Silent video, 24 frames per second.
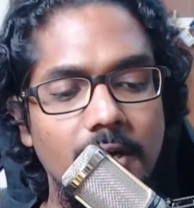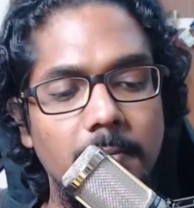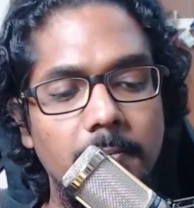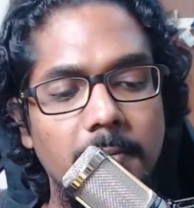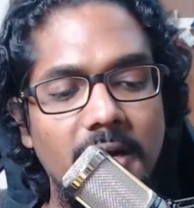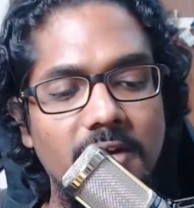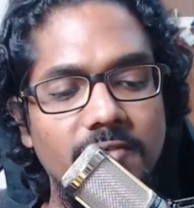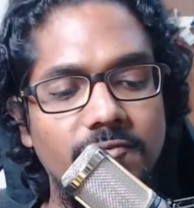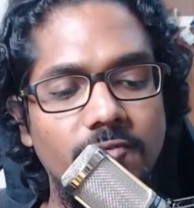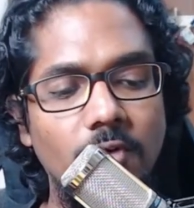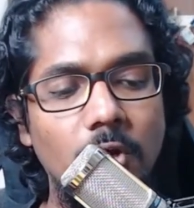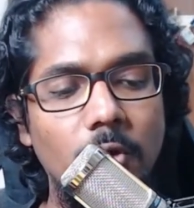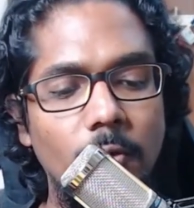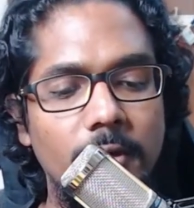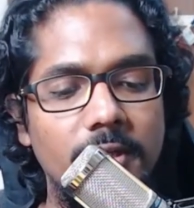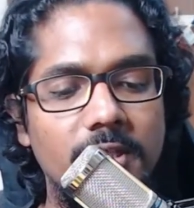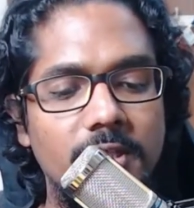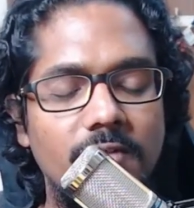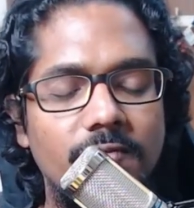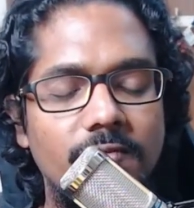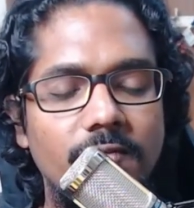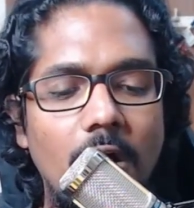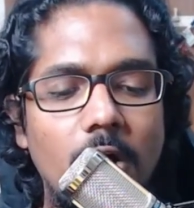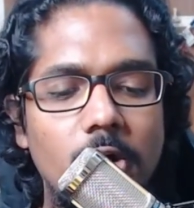by following
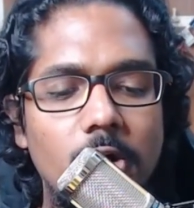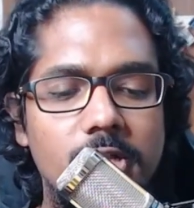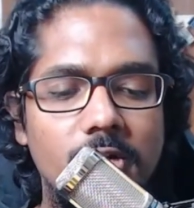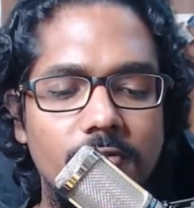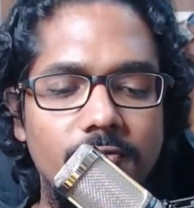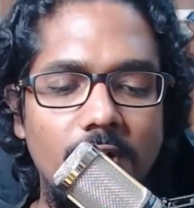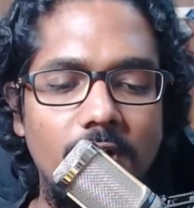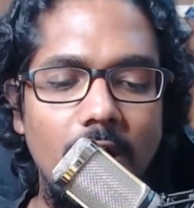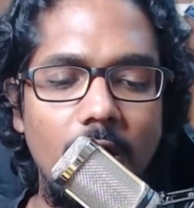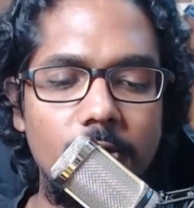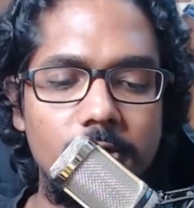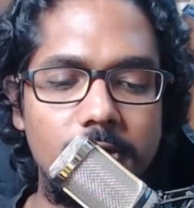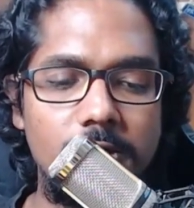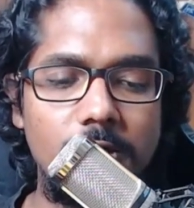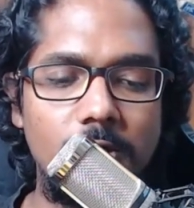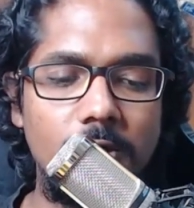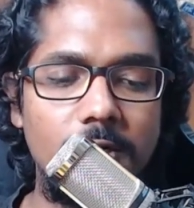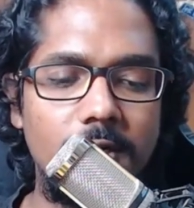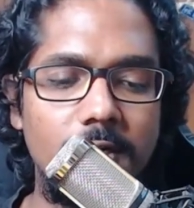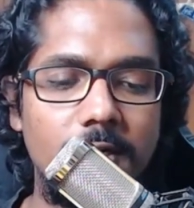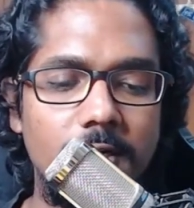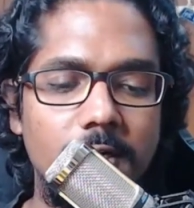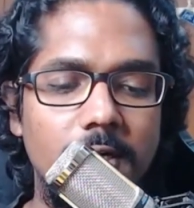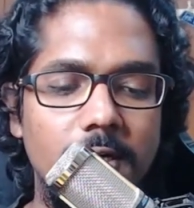the vows of a
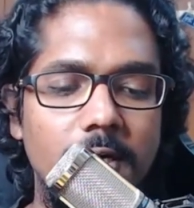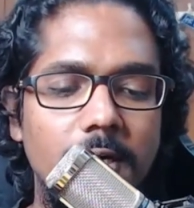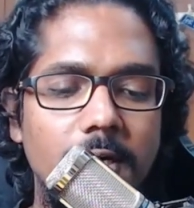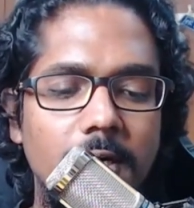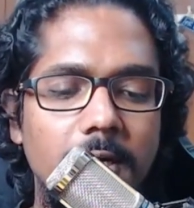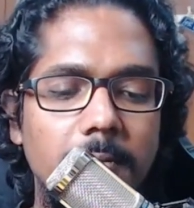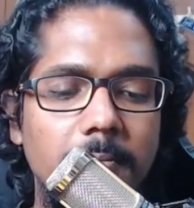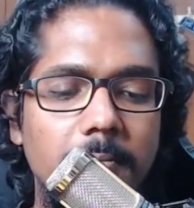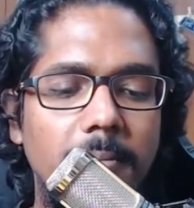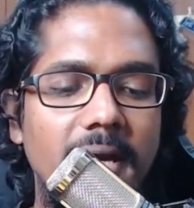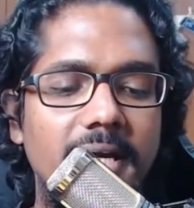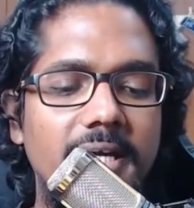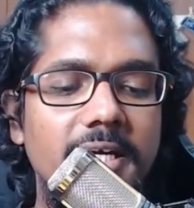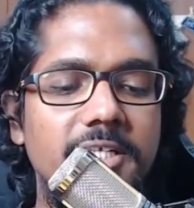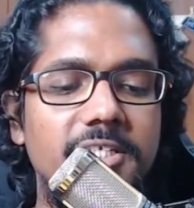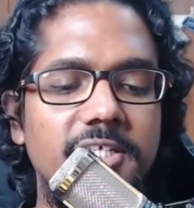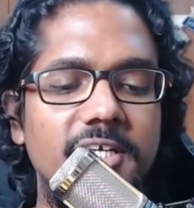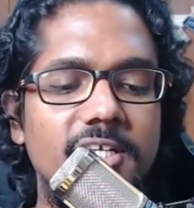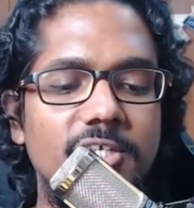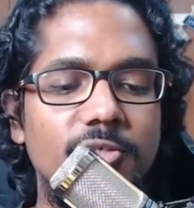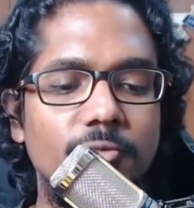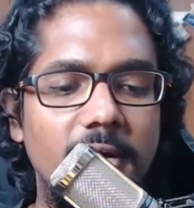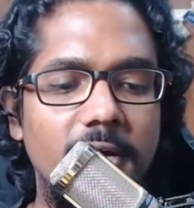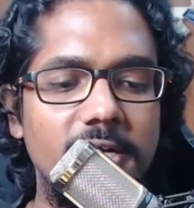householder, by
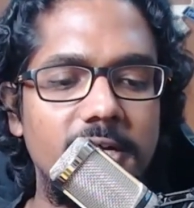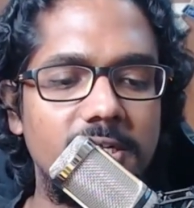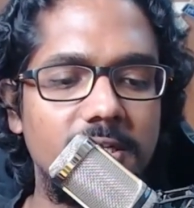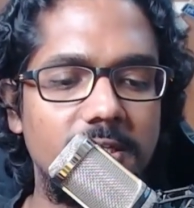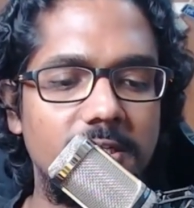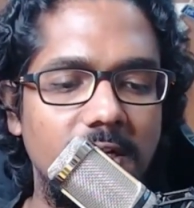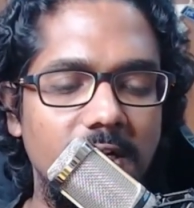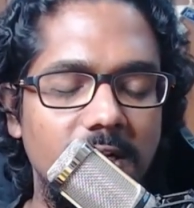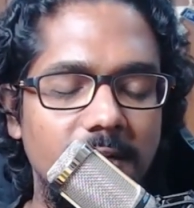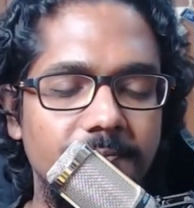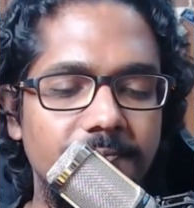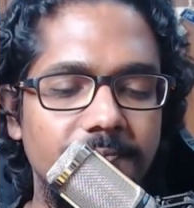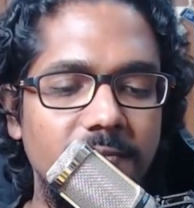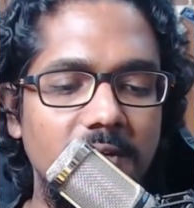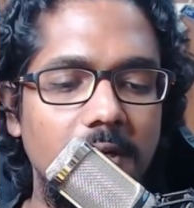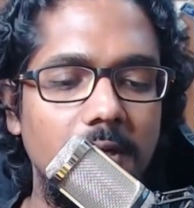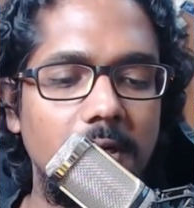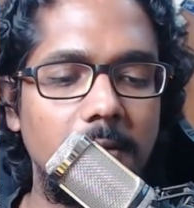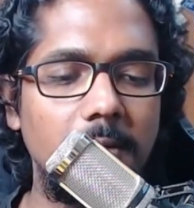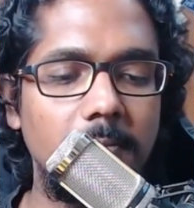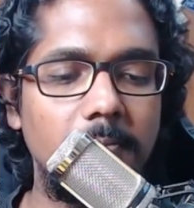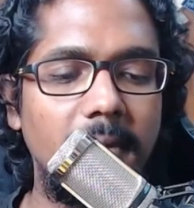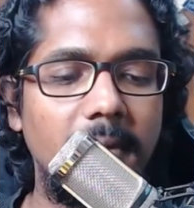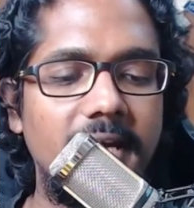eating twice a day,
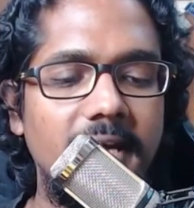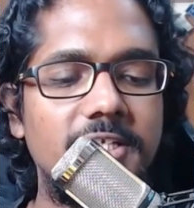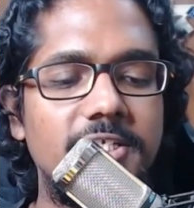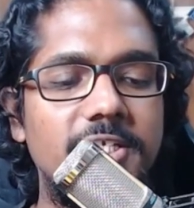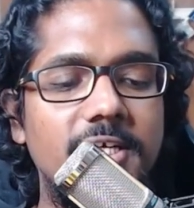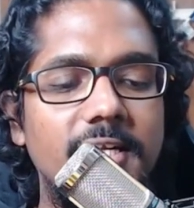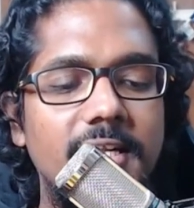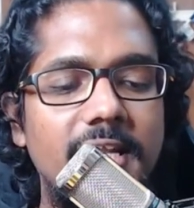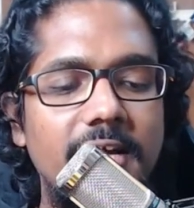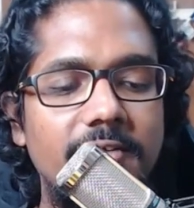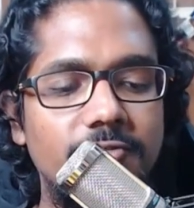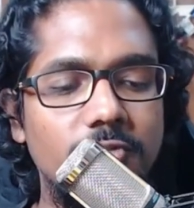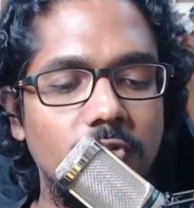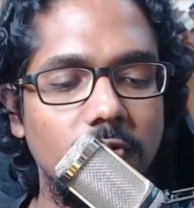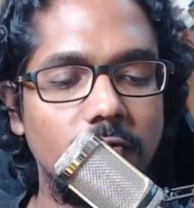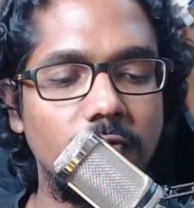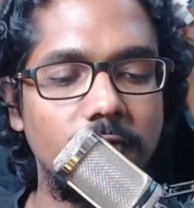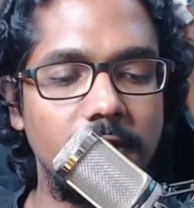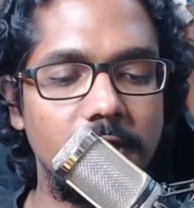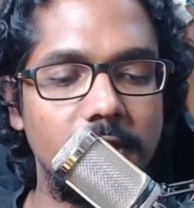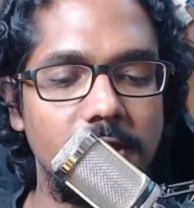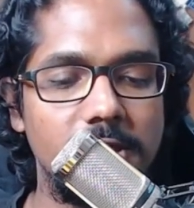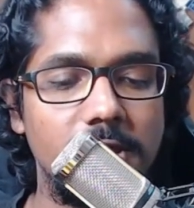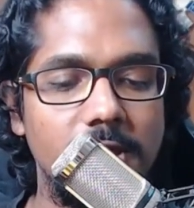by eating
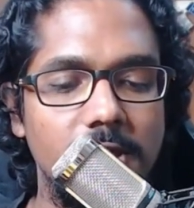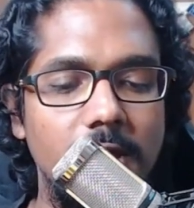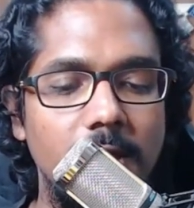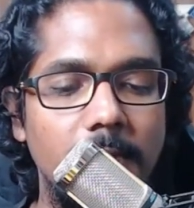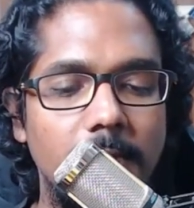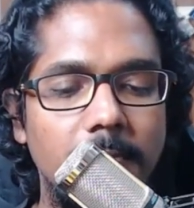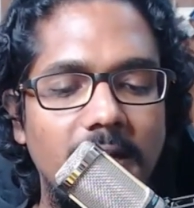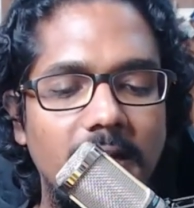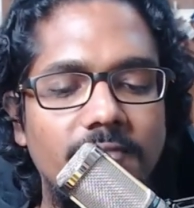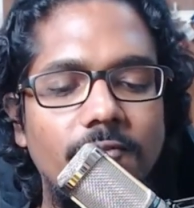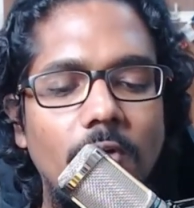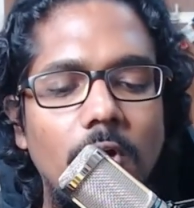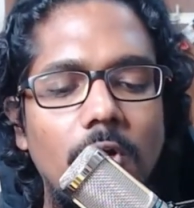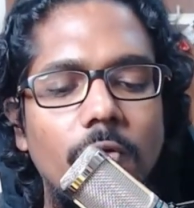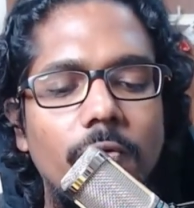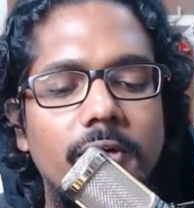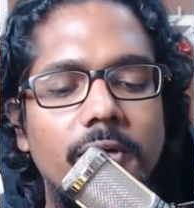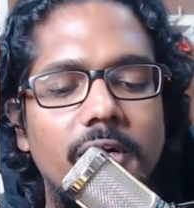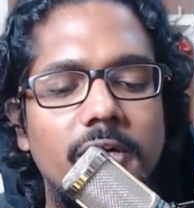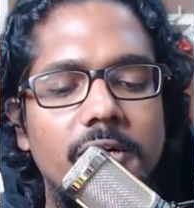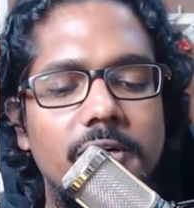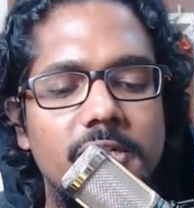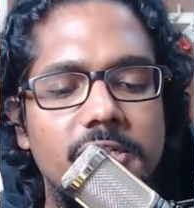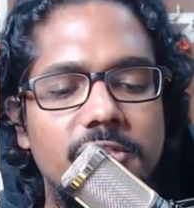leftovers, by
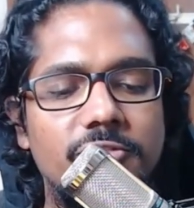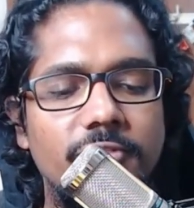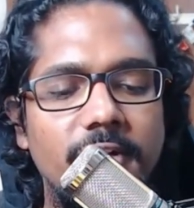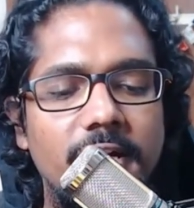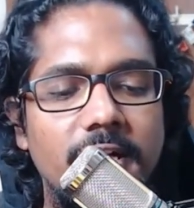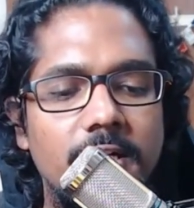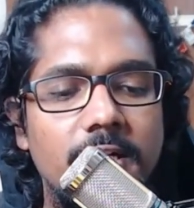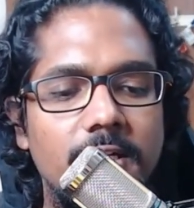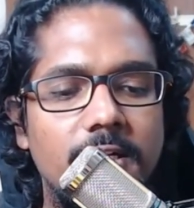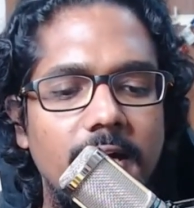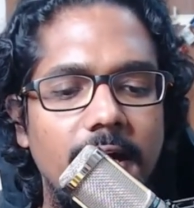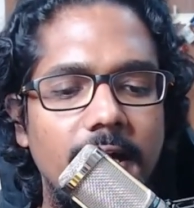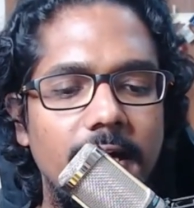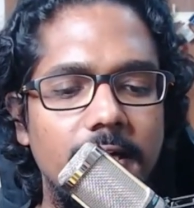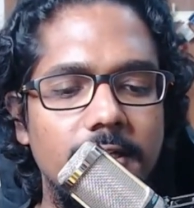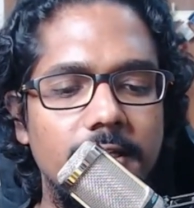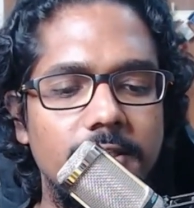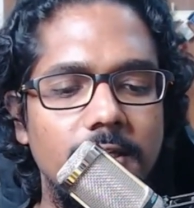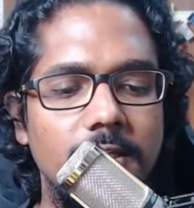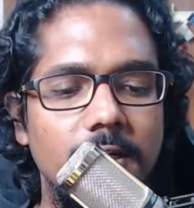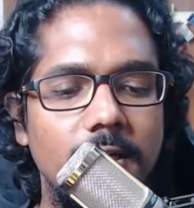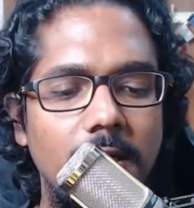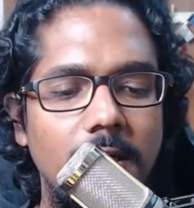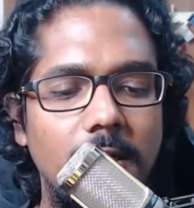following a restrained
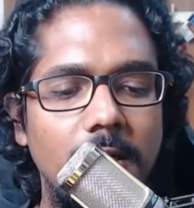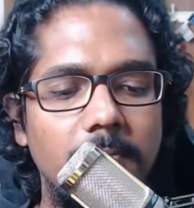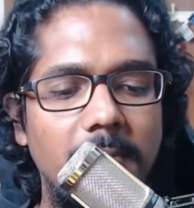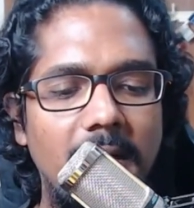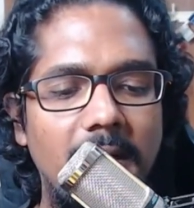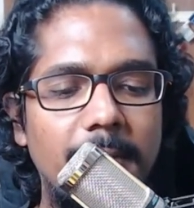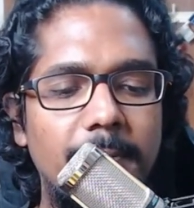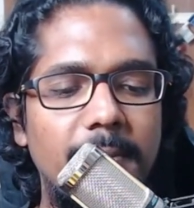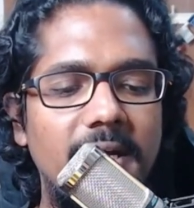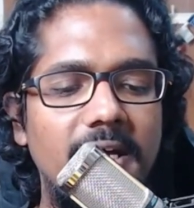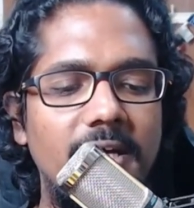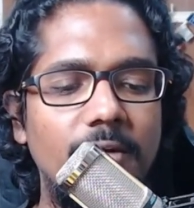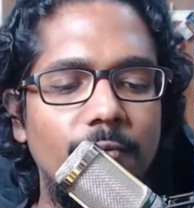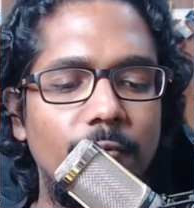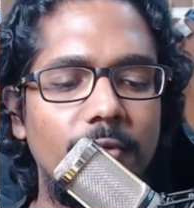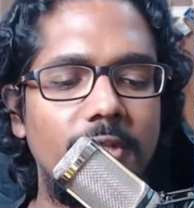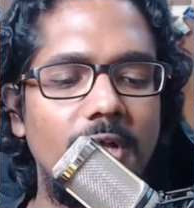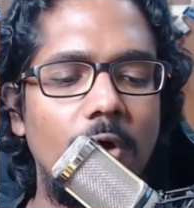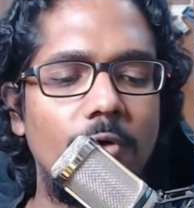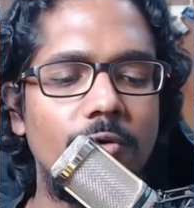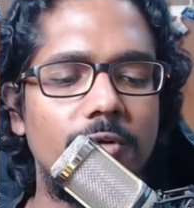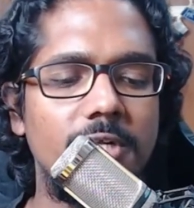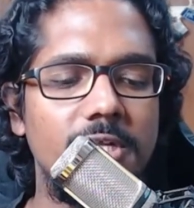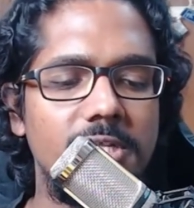diet, by being
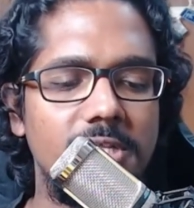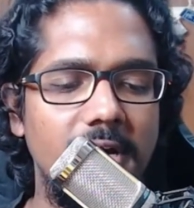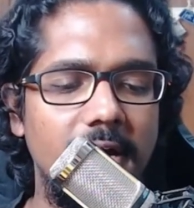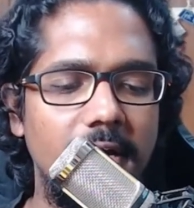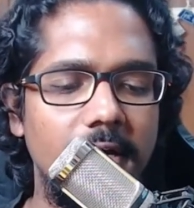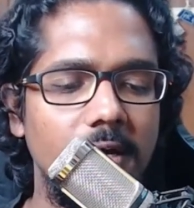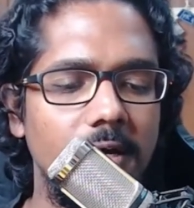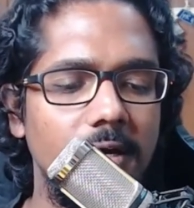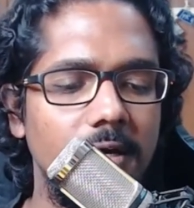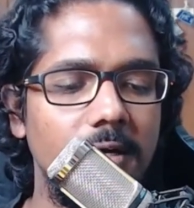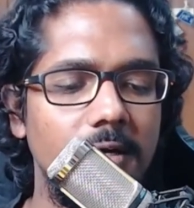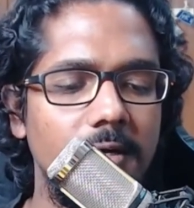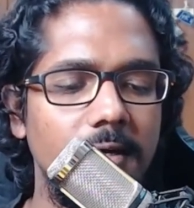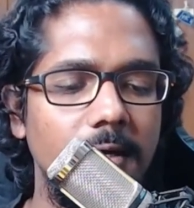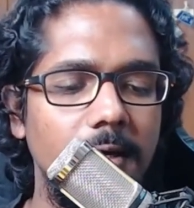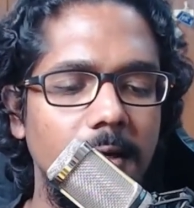without desire,